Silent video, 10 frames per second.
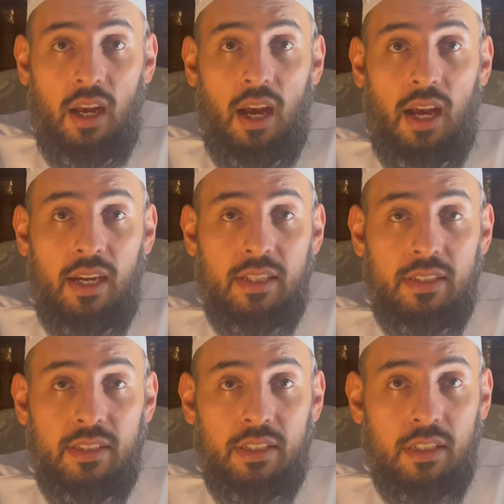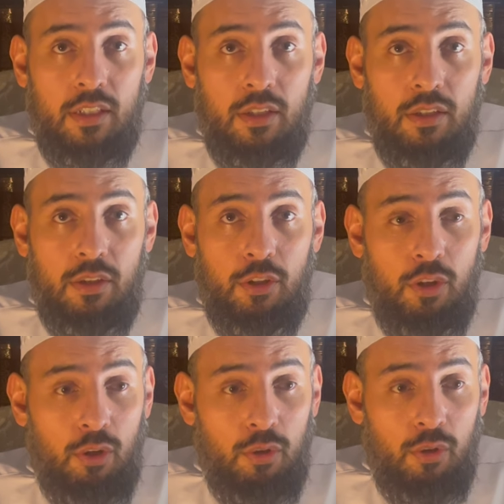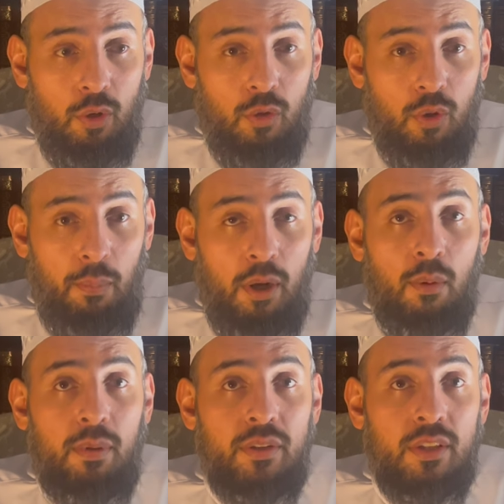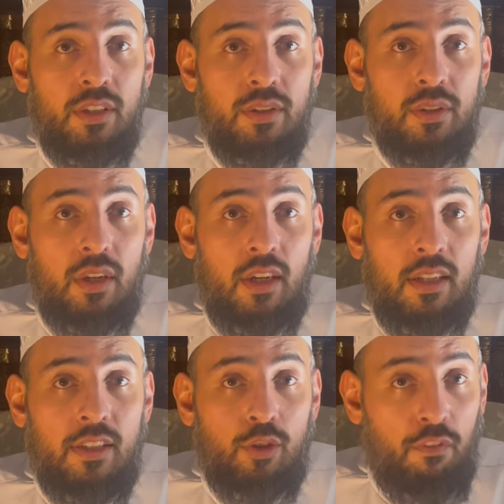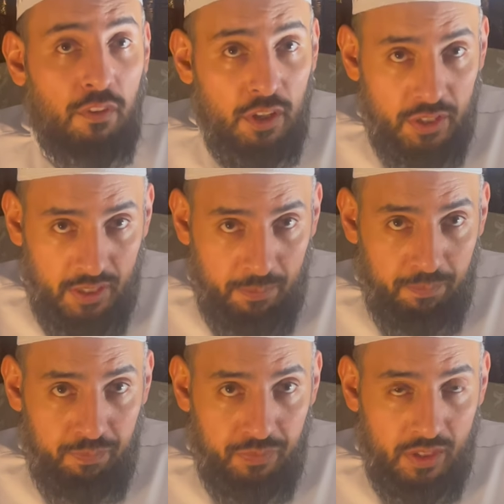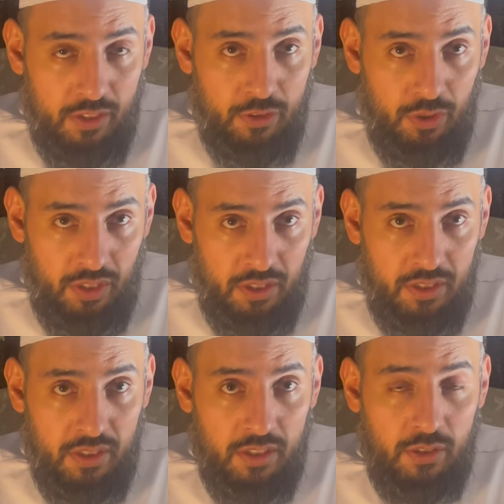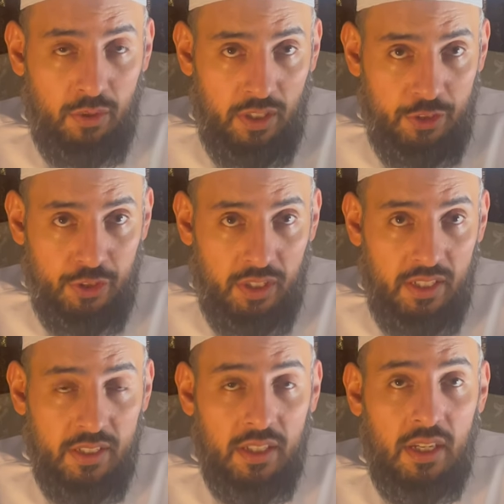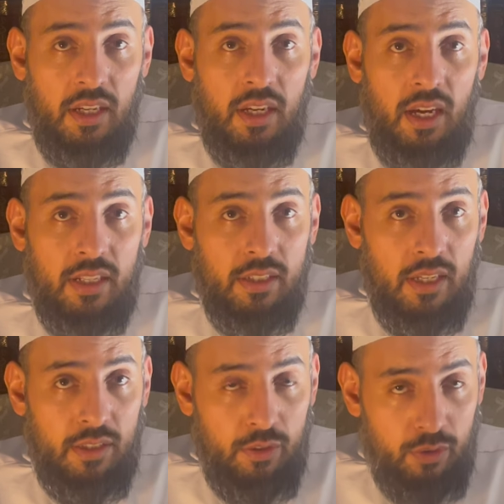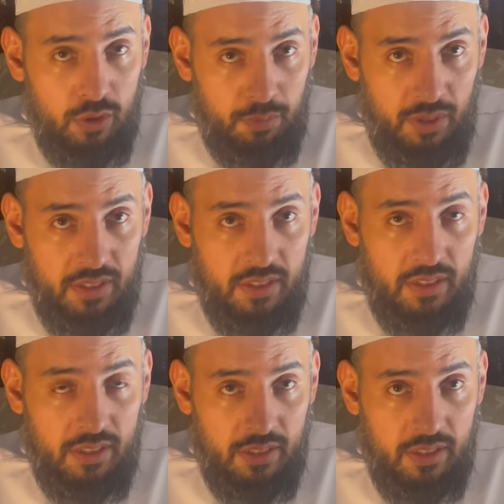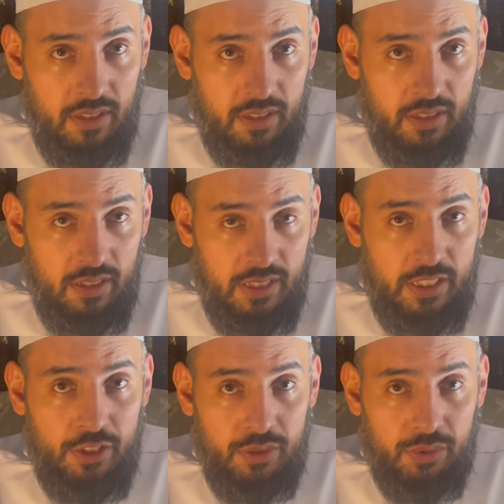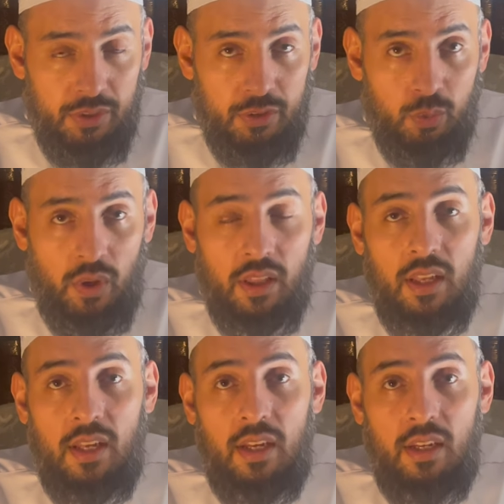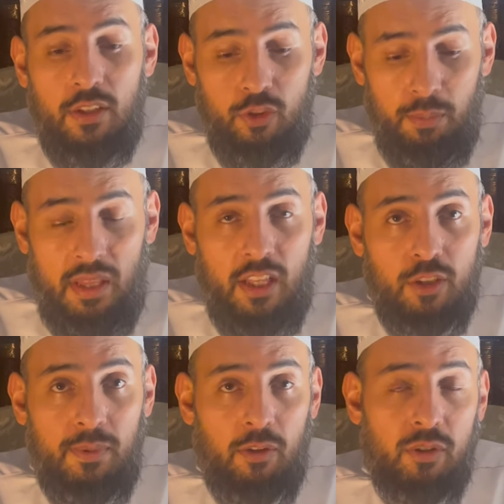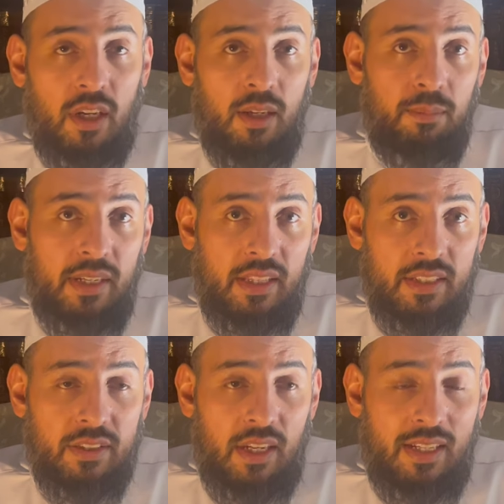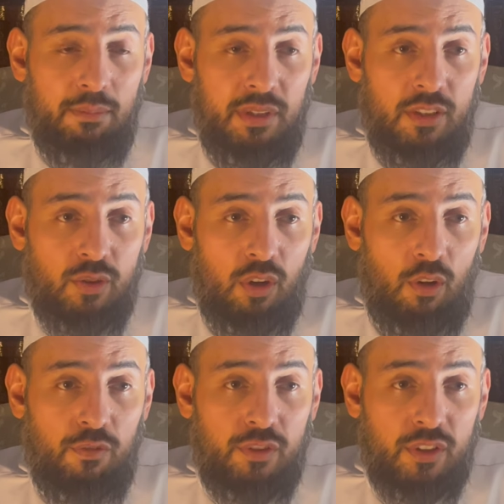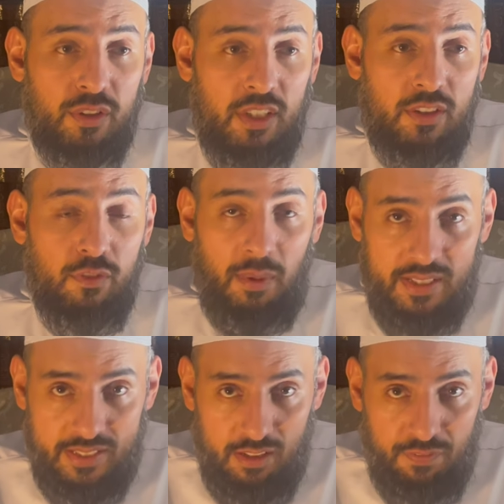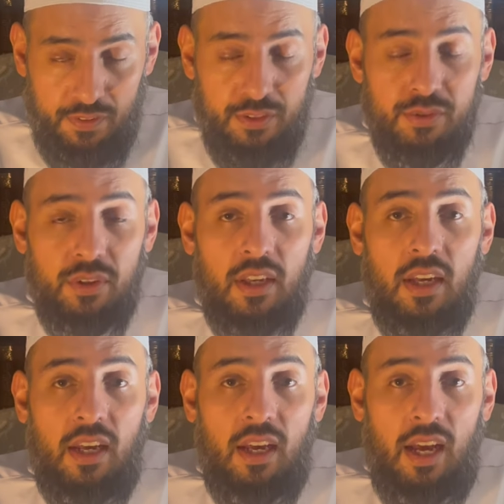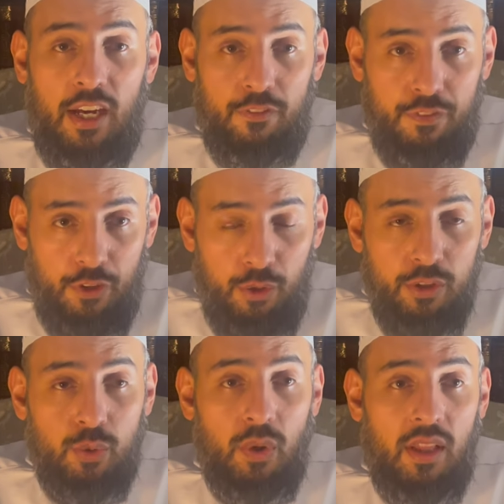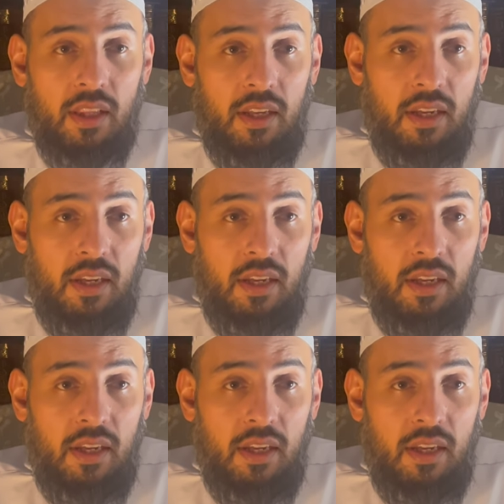And, you know, your purpose is of learning, to learn, to educate, and to spread the teachings as well. So may Allah subhanahu wa ta'ala make this a means of success for myself first, and for you as well.